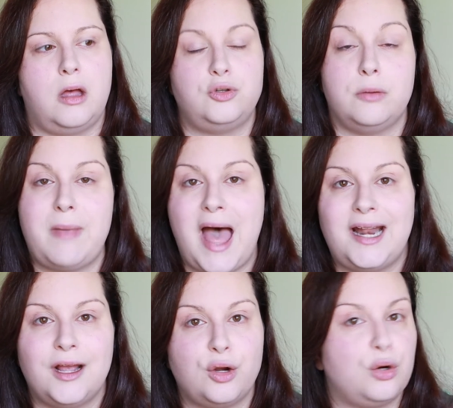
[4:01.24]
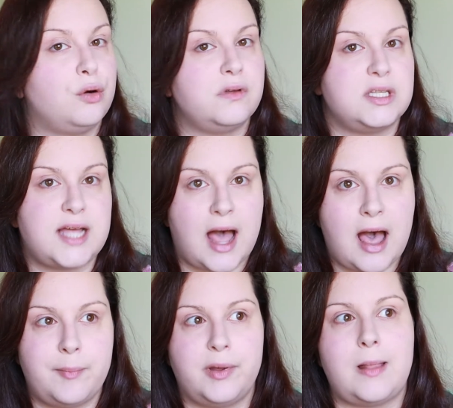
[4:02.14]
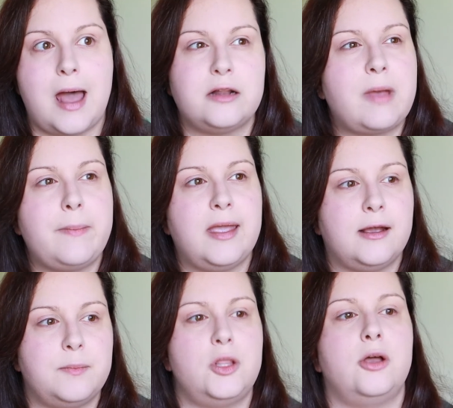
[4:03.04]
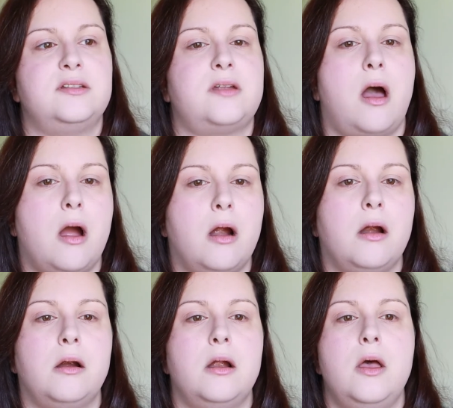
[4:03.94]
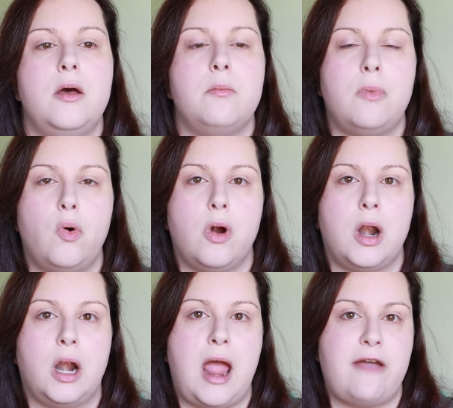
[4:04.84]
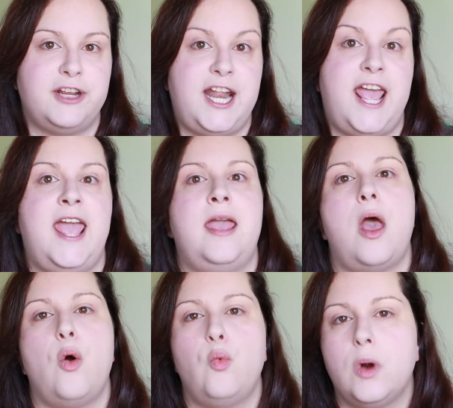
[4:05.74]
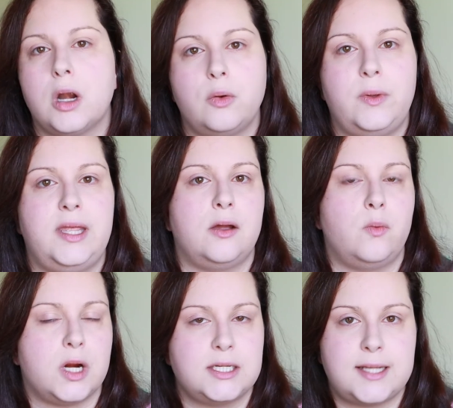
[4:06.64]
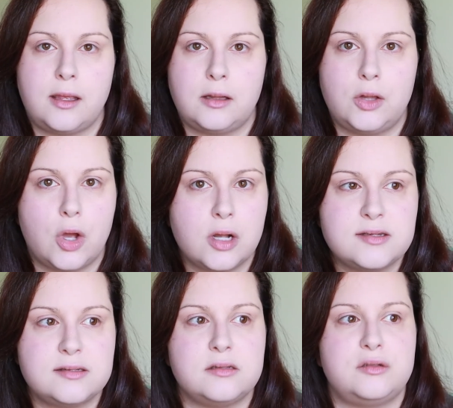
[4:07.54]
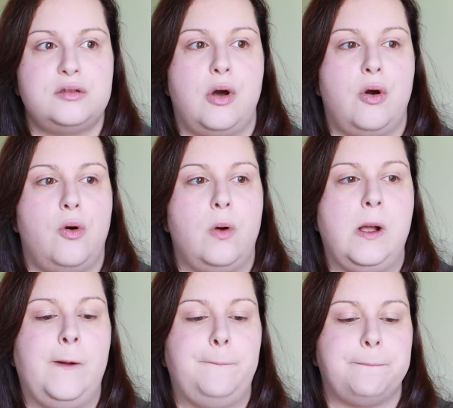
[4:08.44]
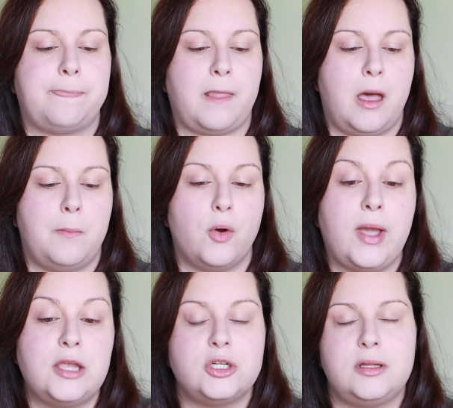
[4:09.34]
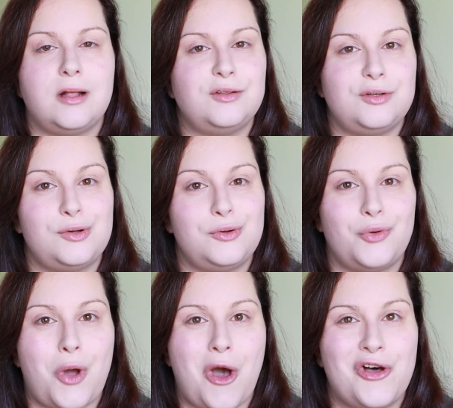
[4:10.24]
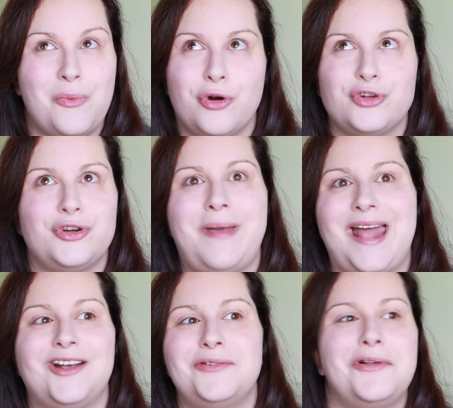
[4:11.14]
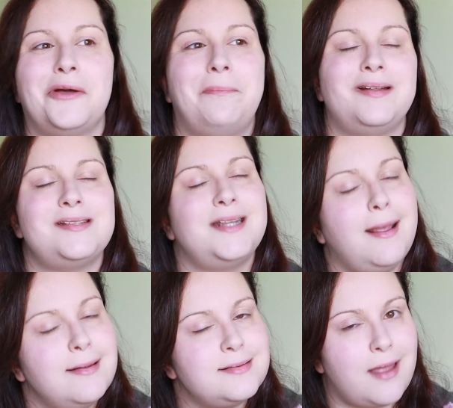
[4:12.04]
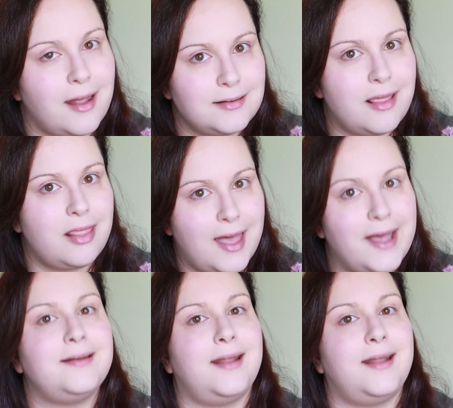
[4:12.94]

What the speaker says: dramatic or over the top. A lot of my makeup looks are more everyday work week, work day looks, so occasionally I'll do a more dramatic look, but today is not that